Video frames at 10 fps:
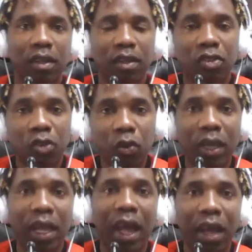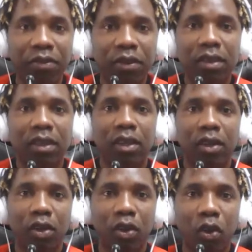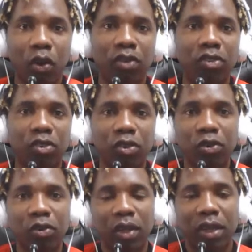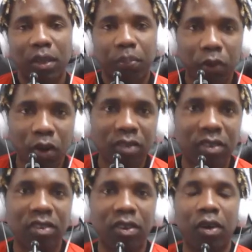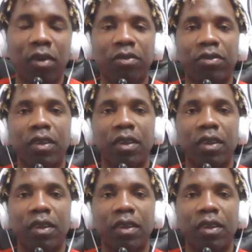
so they haven't gone through the process of